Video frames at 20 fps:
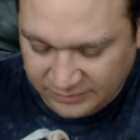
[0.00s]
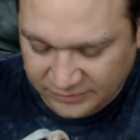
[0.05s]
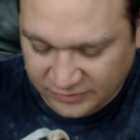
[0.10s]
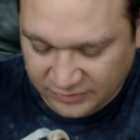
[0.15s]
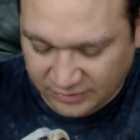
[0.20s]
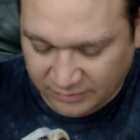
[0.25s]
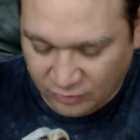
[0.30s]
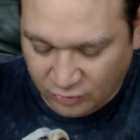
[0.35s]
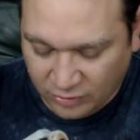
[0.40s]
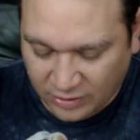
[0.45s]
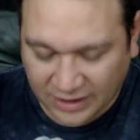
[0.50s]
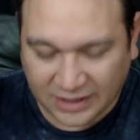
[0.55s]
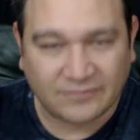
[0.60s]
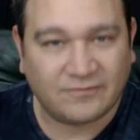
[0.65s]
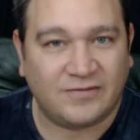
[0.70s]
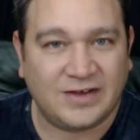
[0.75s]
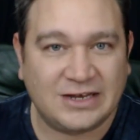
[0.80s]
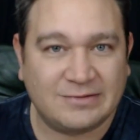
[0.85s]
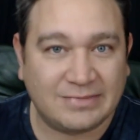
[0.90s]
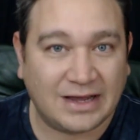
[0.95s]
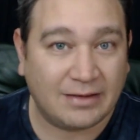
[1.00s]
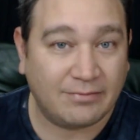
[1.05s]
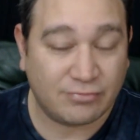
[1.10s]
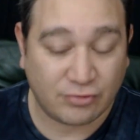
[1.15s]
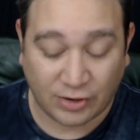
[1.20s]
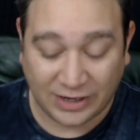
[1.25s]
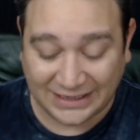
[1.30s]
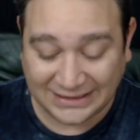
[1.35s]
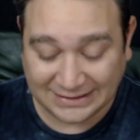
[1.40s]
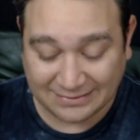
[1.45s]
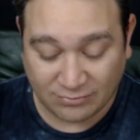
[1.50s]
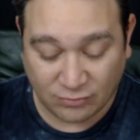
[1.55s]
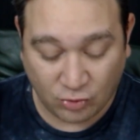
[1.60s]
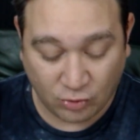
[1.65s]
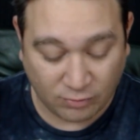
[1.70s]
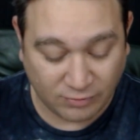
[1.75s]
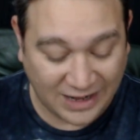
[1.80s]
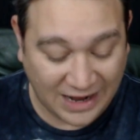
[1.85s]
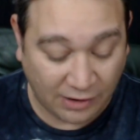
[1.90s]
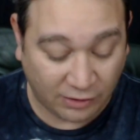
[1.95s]
so the more I can feed my brain, the
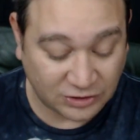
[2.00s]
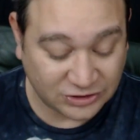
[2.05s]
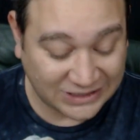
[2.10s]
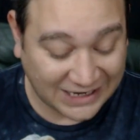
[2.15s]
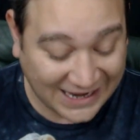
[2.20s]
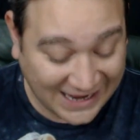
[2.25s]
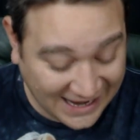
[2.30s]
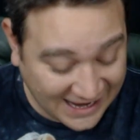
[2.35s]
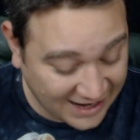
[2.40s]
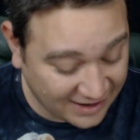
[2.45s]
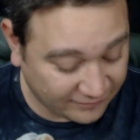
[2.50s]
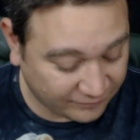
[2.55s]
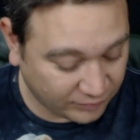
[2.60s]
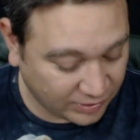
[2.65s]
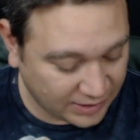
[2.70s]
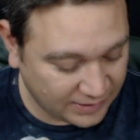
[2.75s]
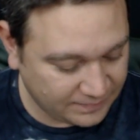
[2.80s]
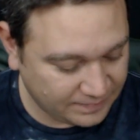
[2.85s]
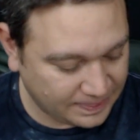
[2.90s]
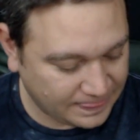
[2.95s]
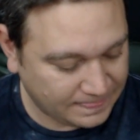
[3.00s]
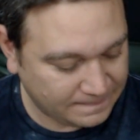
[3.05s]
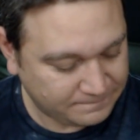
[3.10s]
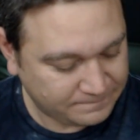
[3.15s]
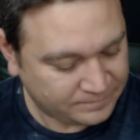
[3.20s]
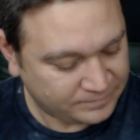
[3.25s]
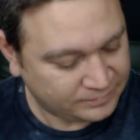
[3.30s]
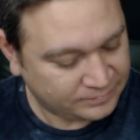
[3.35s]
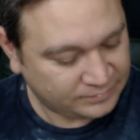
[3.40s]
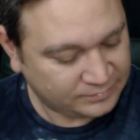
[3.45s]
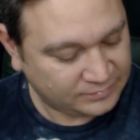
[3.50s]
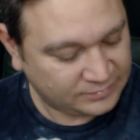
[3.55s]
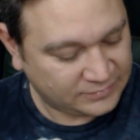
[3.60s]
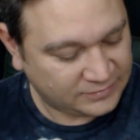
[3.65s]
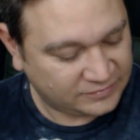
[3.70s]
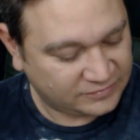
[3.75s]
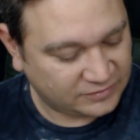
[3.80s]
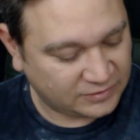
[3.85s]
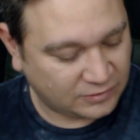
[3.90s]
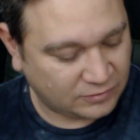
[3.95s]
more knowledge I have, right?
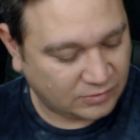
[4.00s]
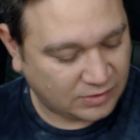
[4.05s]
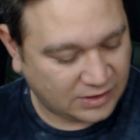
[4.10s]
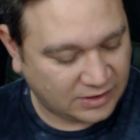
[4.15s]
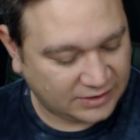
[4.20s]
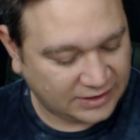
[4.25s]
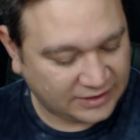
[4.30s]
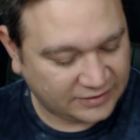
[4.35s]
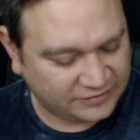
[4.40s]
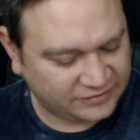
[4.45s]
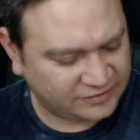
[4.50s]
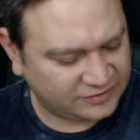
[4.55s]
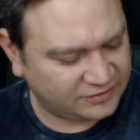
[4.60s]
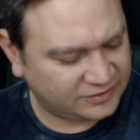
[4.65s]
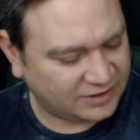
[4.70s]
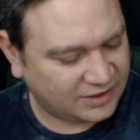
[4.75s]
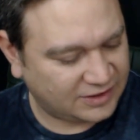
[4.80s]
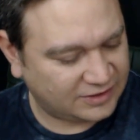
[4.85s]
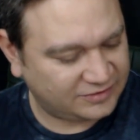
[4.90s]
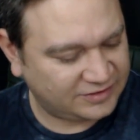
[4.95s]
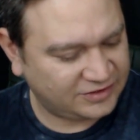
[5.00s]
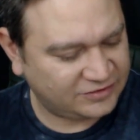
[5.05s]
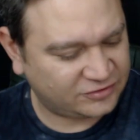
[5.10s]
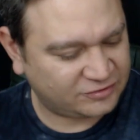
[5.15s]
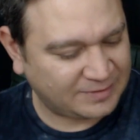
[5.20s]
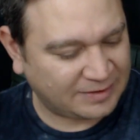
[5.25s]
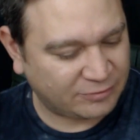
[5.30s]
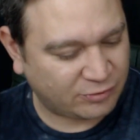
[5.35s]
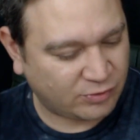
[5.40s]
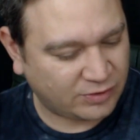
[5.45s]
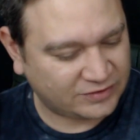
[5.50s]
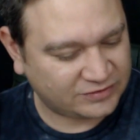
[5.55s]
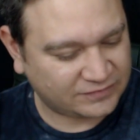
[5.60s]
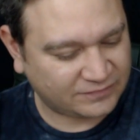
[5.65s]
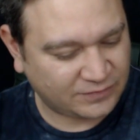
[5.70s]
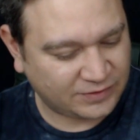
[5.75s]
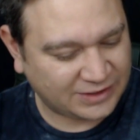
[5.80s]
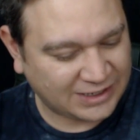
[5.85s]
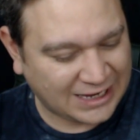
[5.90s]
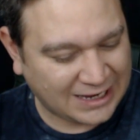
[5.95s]
So yeah, this is teachers may
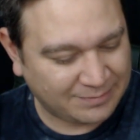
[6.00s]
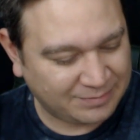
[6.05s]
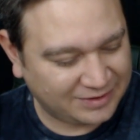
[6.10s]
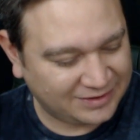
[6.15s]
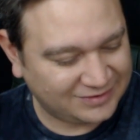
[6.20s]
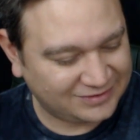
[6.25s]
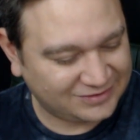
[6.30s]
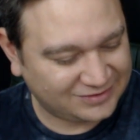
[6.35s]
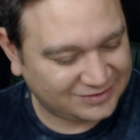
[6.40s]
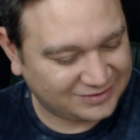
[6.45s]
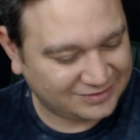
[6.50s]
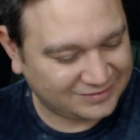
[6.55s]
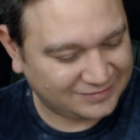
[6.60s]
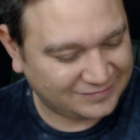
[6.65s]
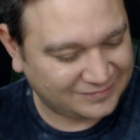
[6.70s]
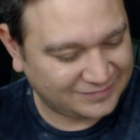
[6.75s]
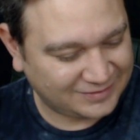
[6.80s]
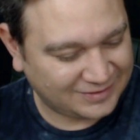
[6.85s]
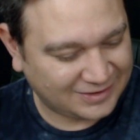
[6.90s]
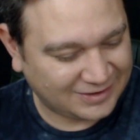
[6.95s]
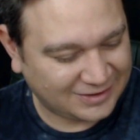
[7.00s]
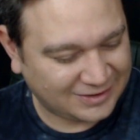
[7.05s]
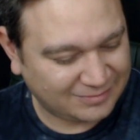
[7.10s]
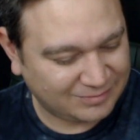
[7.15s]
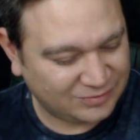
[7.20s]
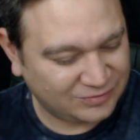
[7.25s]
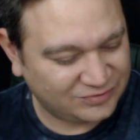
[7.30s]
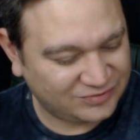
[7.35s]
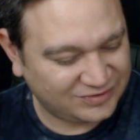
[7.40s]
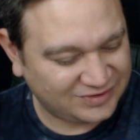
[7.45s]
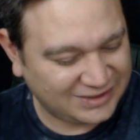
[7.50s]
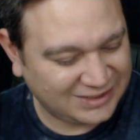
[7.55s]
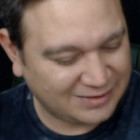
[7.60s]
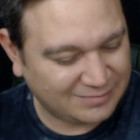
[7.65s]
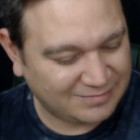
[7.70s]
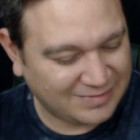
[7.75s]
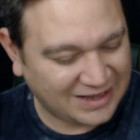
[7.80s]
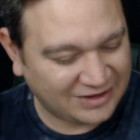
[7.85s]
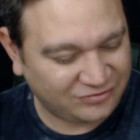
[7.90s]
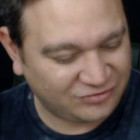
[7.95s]
request free copies,
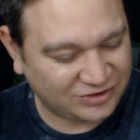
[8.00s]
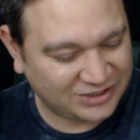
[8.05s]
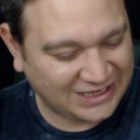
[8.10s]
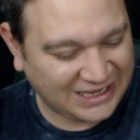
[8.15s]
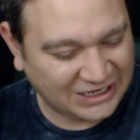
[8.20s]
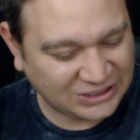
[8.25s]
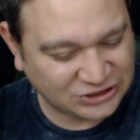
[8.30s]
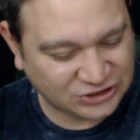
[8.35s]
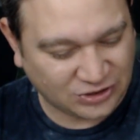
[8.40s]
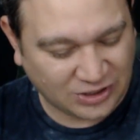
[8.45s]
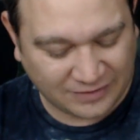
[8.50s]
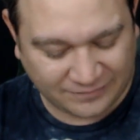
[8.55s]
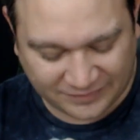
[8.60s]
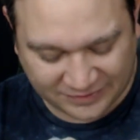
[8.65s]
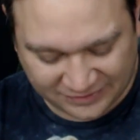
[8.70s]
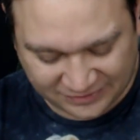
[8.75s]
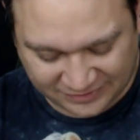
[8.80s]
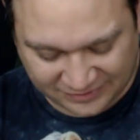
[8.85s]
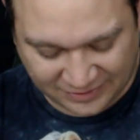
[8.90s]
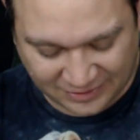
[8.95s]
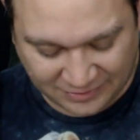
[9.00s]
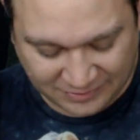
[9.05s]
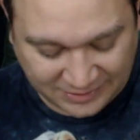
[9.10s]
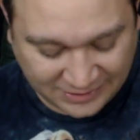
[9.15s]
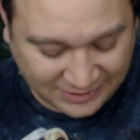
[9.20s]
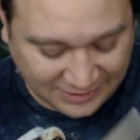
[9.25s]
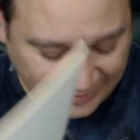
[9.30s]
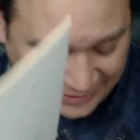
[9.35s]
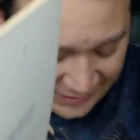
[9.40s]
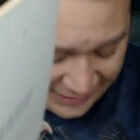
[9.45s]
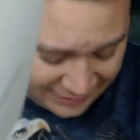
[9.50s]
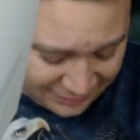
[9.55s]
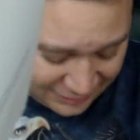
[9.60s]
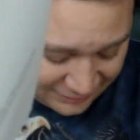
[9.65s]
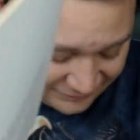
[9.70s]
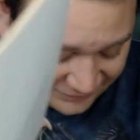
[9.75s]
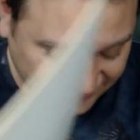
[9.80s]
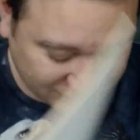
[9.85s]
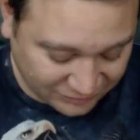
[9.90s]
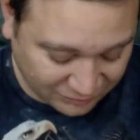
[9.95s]
museum education office. So I don't
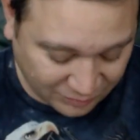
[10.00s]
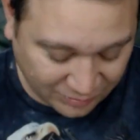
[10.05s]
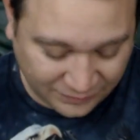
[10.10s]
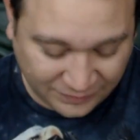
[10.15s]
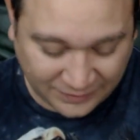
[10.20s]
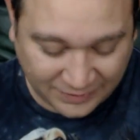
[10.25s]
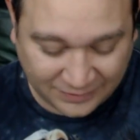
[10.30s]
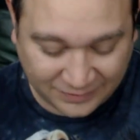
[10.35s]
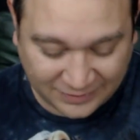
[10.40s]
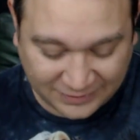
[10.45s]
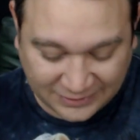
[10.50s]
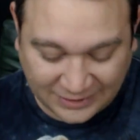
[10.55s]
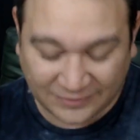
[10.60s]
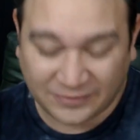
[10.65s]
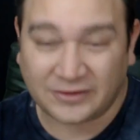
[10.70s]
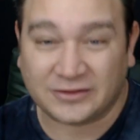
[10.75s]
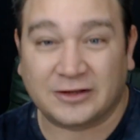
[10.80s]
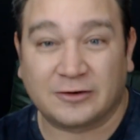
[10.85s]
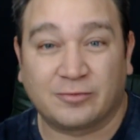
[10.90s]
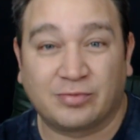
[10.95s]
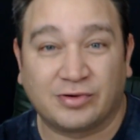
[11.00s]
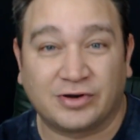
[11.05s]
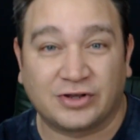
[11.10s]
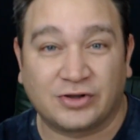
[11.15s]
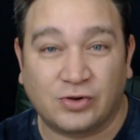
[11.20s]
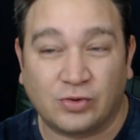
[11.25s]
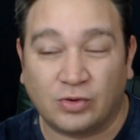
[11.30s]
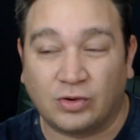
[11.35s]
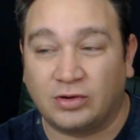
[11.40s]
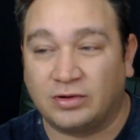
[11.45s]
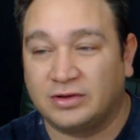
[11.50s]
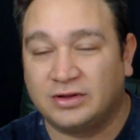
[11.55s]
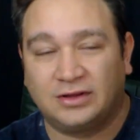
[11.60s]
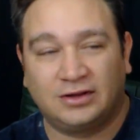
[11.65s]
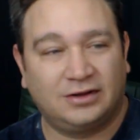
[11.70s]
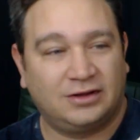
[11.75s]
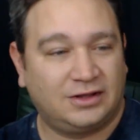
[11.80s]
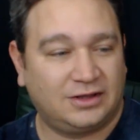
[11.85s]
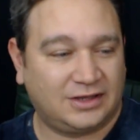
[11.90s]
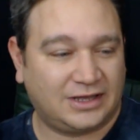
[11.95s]
know if these are worth anything. I thought they were pretty cool.
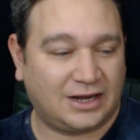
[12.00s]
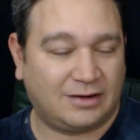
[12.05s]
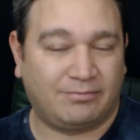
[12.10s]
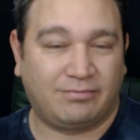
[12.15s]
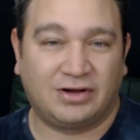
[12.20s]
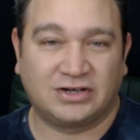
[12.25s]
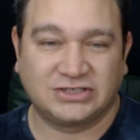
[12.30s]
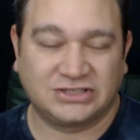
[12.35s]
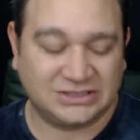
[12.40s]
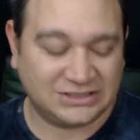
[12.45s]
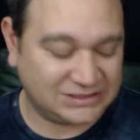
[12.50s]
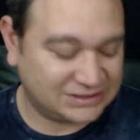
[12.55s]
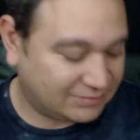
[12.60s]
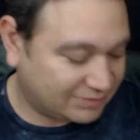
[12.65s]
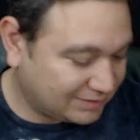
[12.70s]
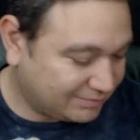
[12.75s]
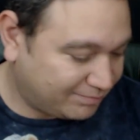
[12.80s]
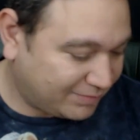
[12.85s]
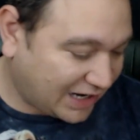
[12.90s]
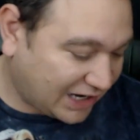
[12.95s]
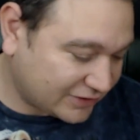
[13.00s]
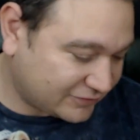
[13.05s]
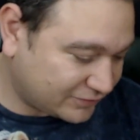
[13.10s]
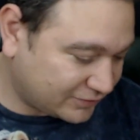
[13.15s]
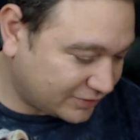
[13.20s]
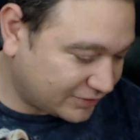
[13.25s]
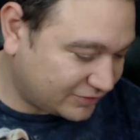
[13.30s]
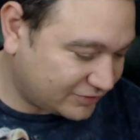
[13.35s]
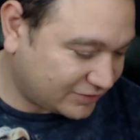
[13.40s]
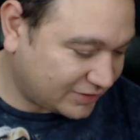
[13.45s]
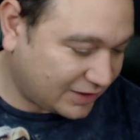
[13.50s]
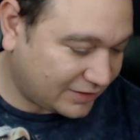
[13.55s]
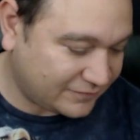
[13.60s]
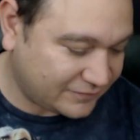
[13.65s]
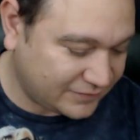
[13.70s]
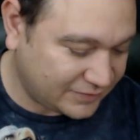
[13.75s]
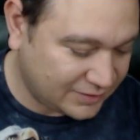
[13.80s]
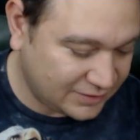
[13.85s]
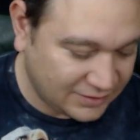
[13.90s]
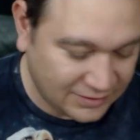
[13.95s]
Got a bunch of these, a big box full of
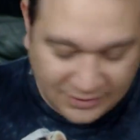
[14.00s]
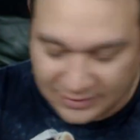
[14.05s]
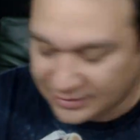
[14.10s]
stuff.